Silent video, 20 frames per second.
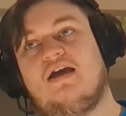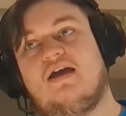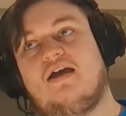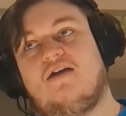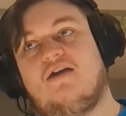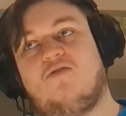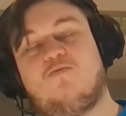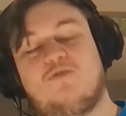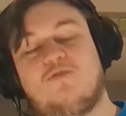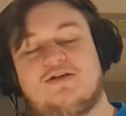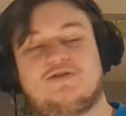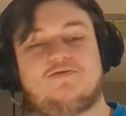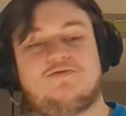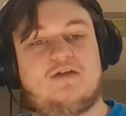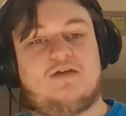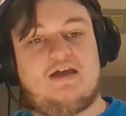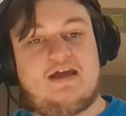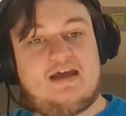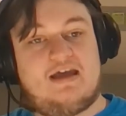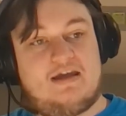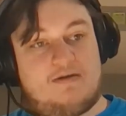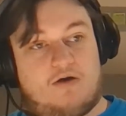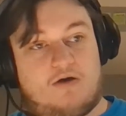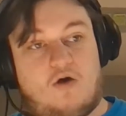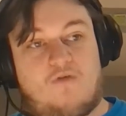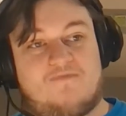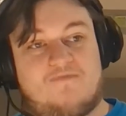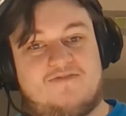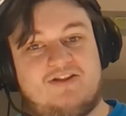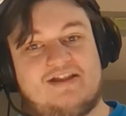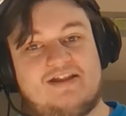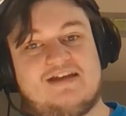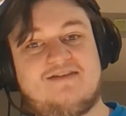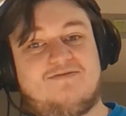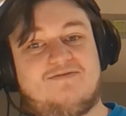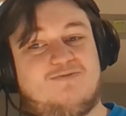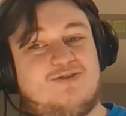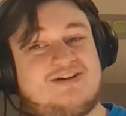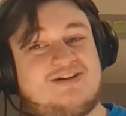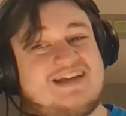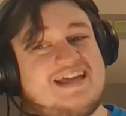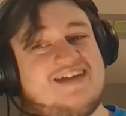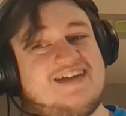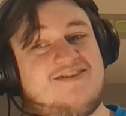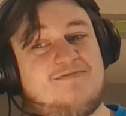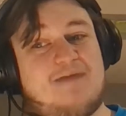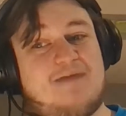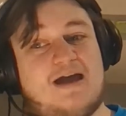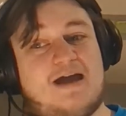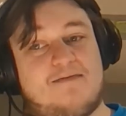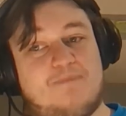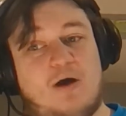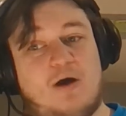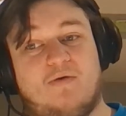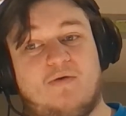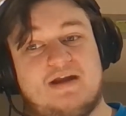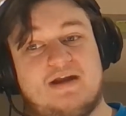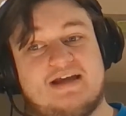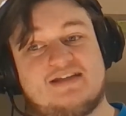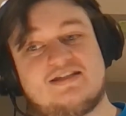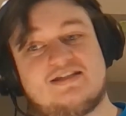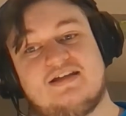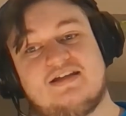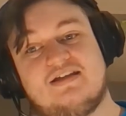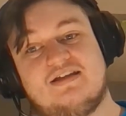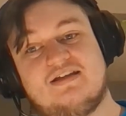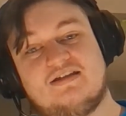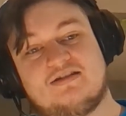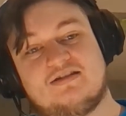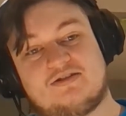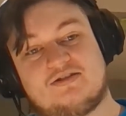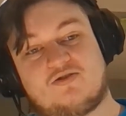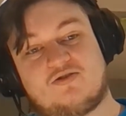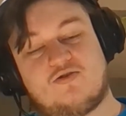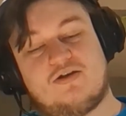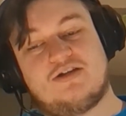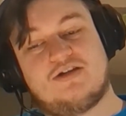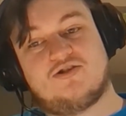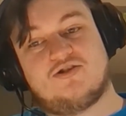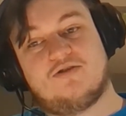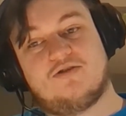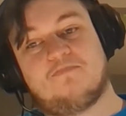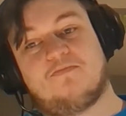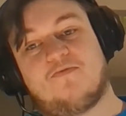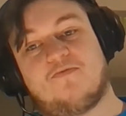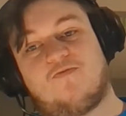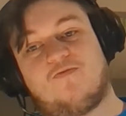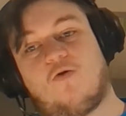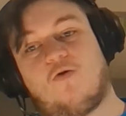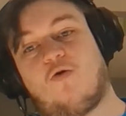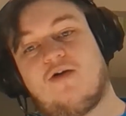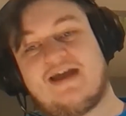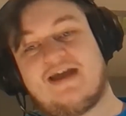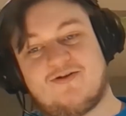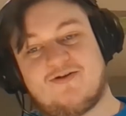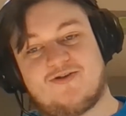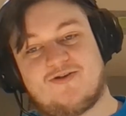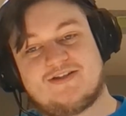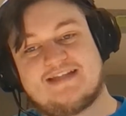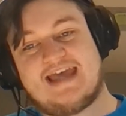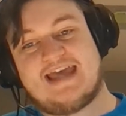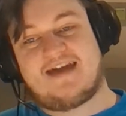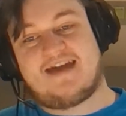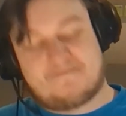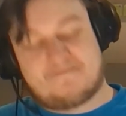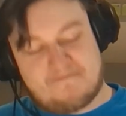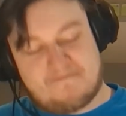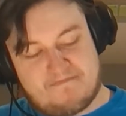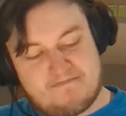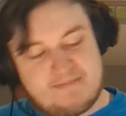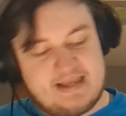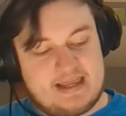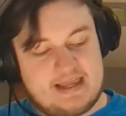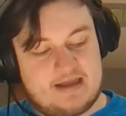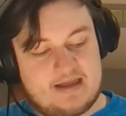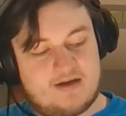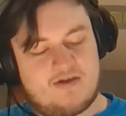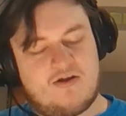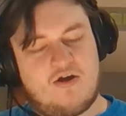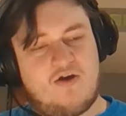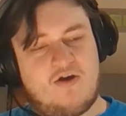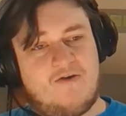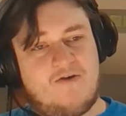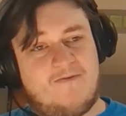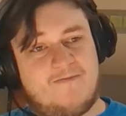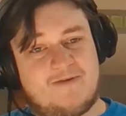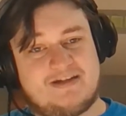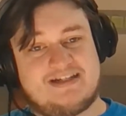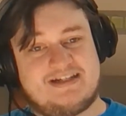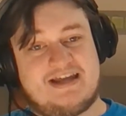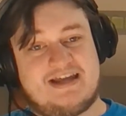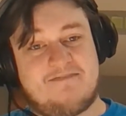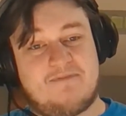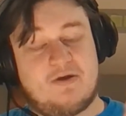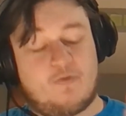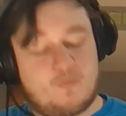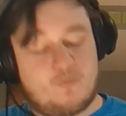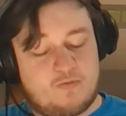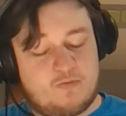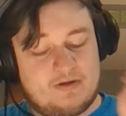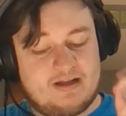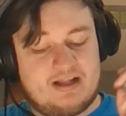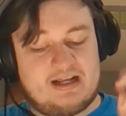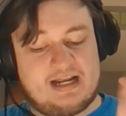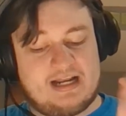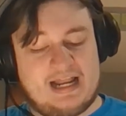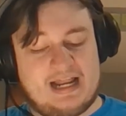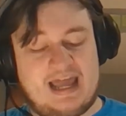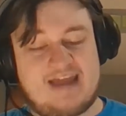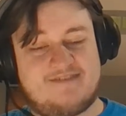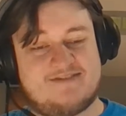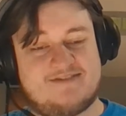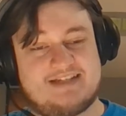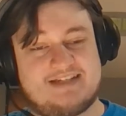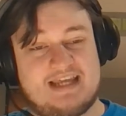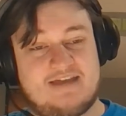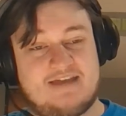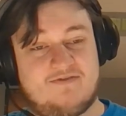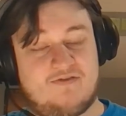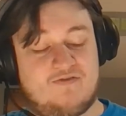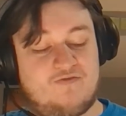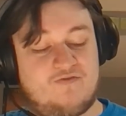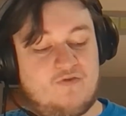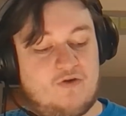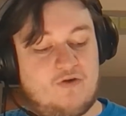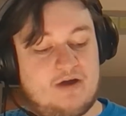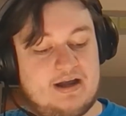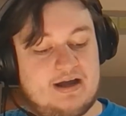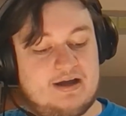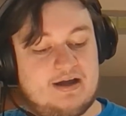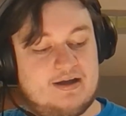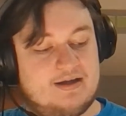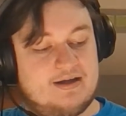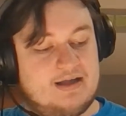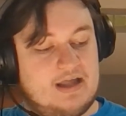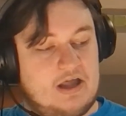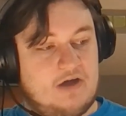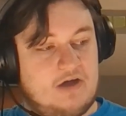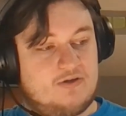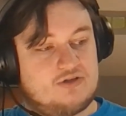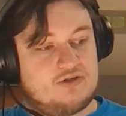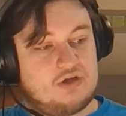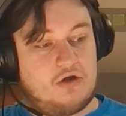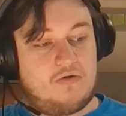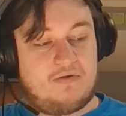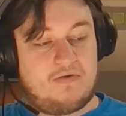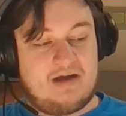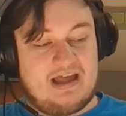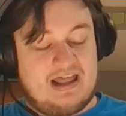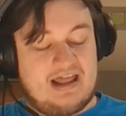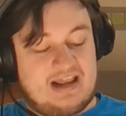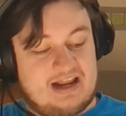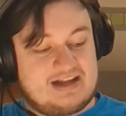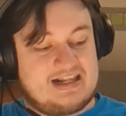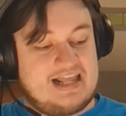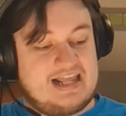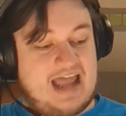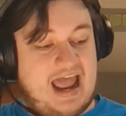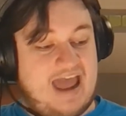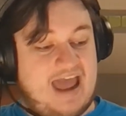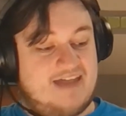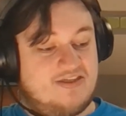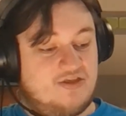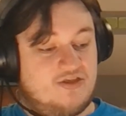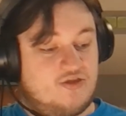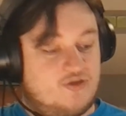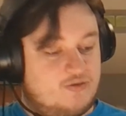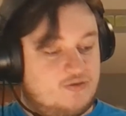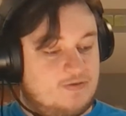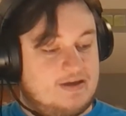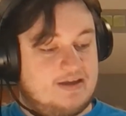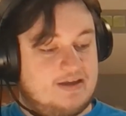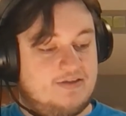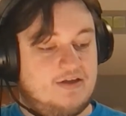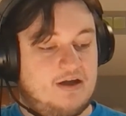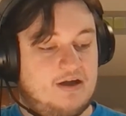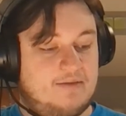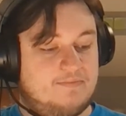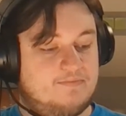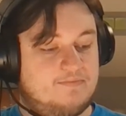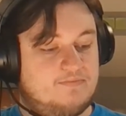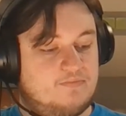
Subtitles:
which hopefully will kill my opponent's creature before it will attack me, which can be a real lifesaver for you. So luckily I had 3 of them.